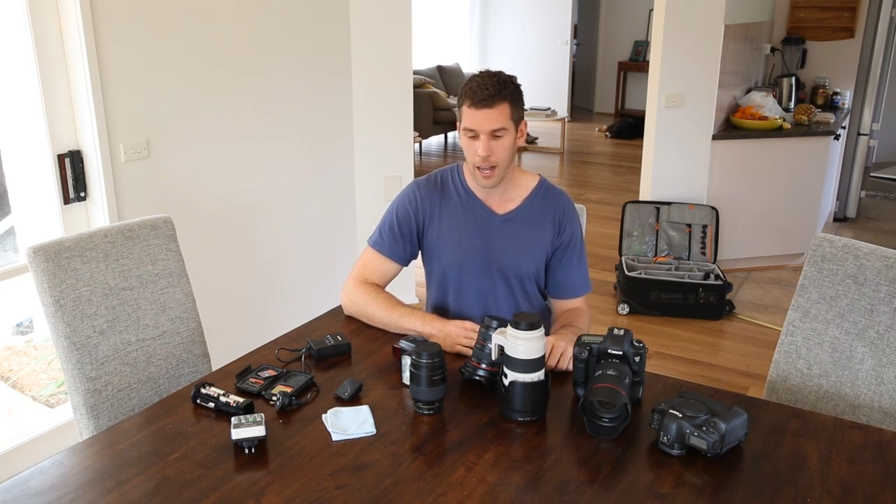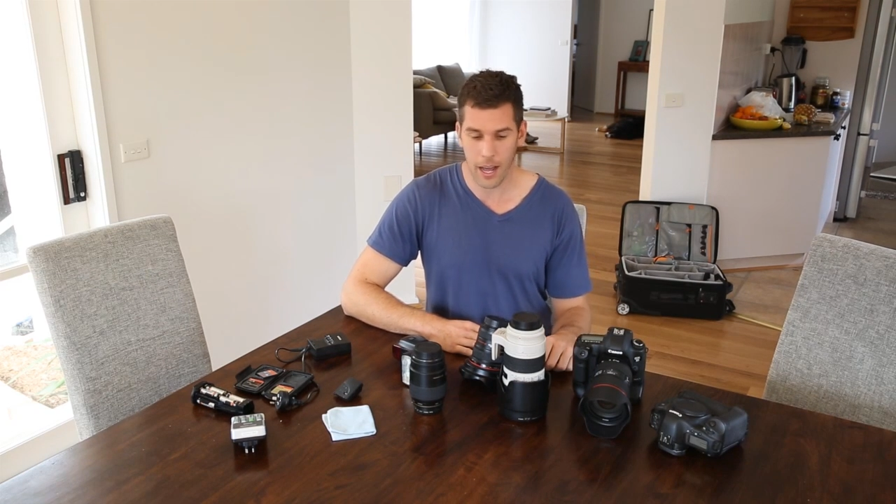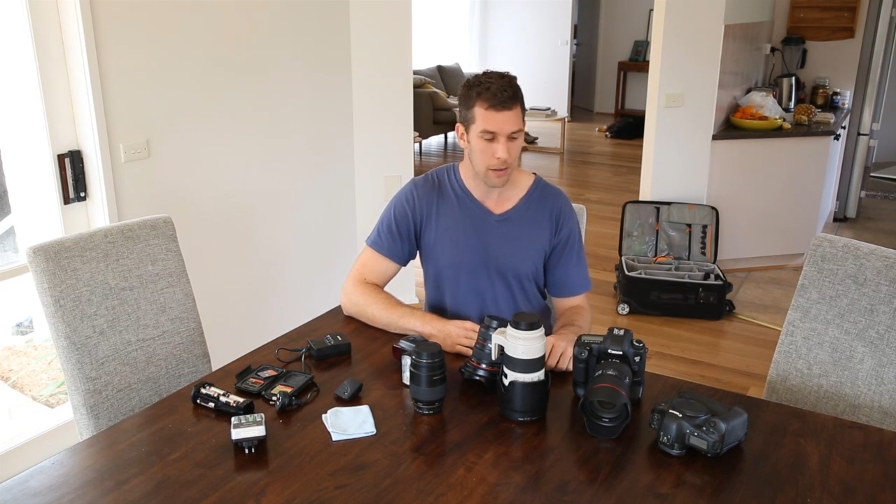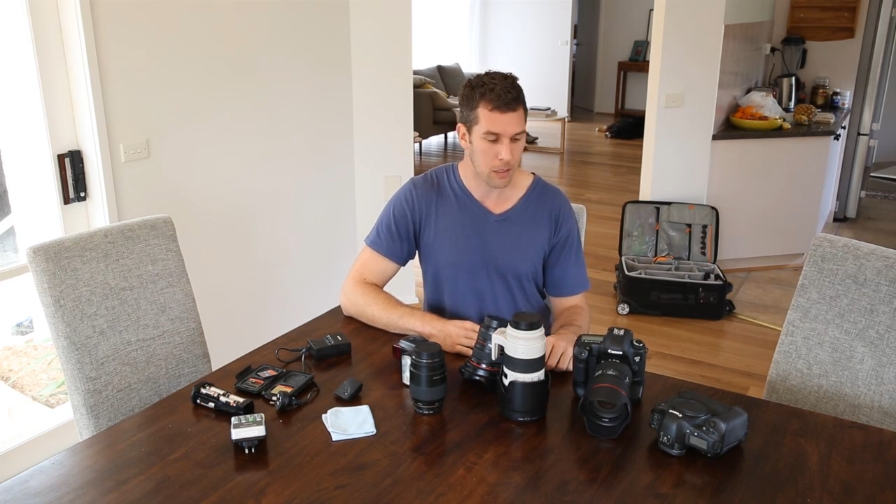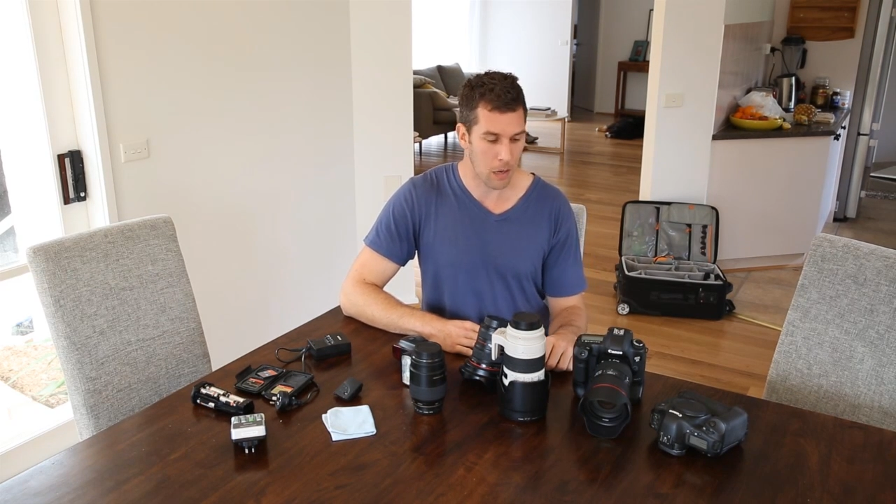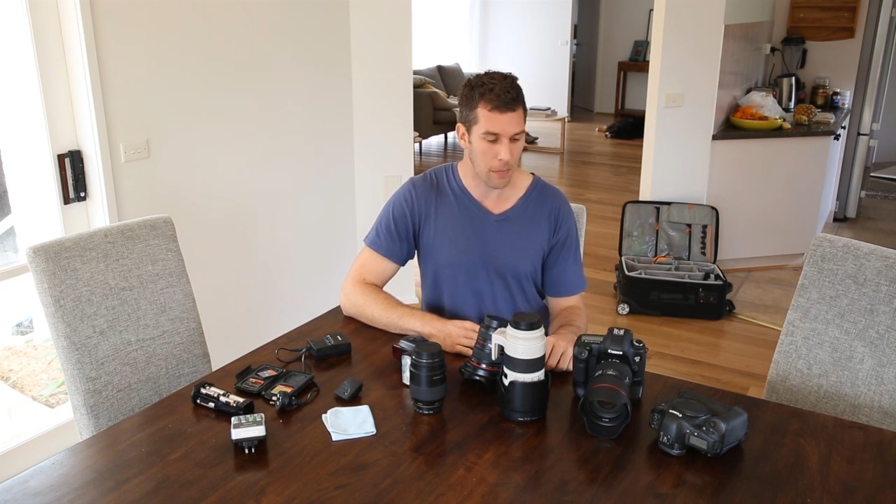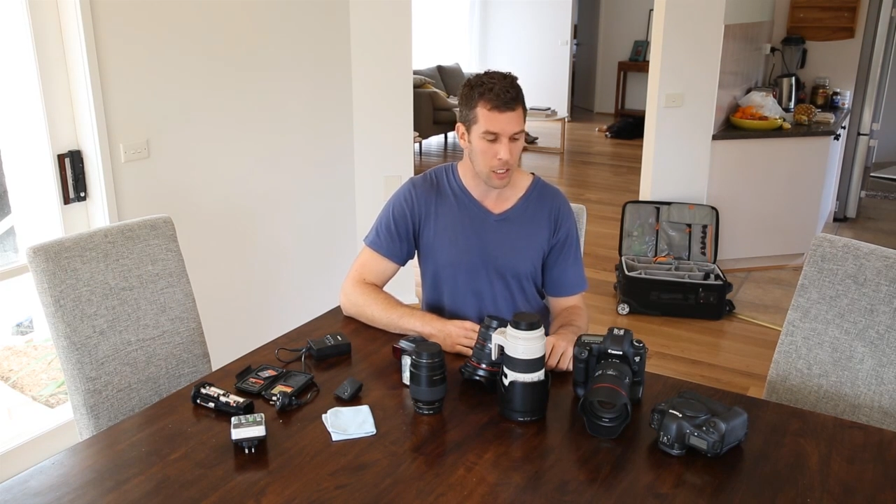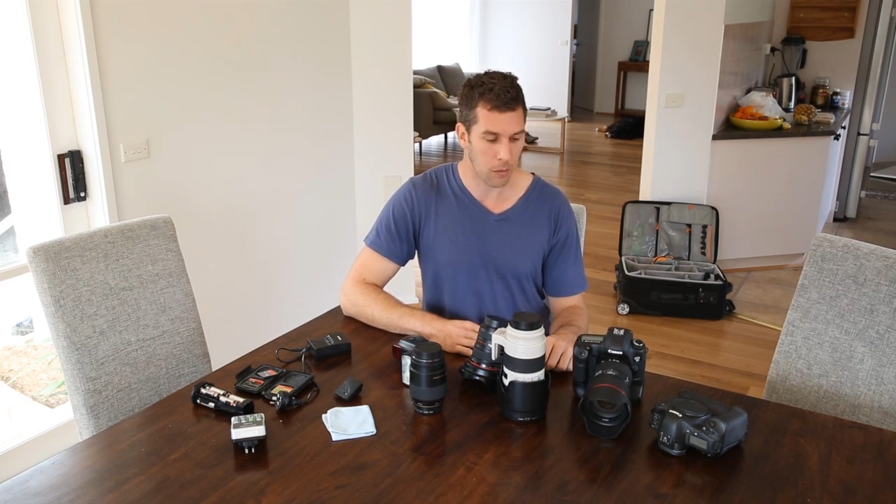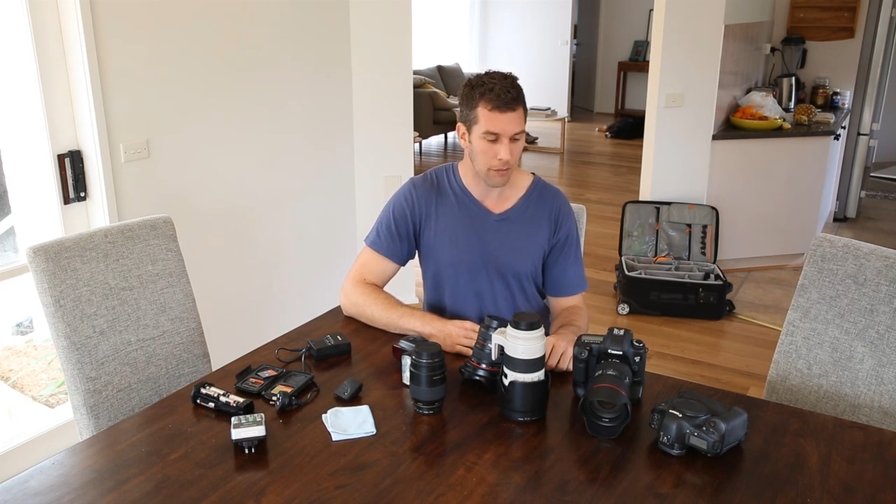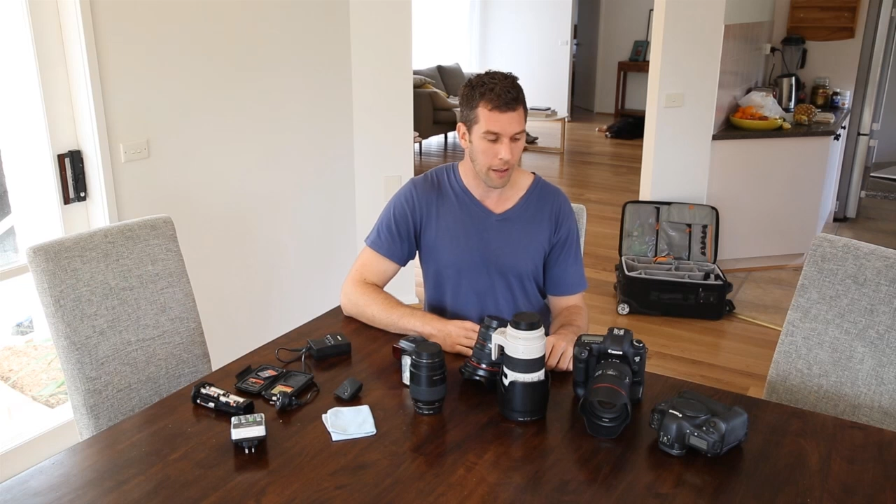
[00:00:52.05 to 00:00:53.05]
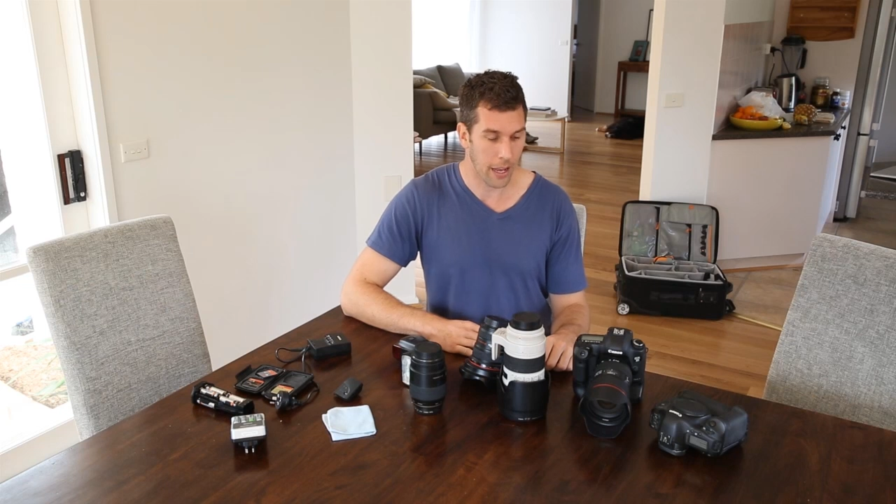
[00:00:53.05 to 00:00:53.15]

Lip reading: and it's pretty much what I've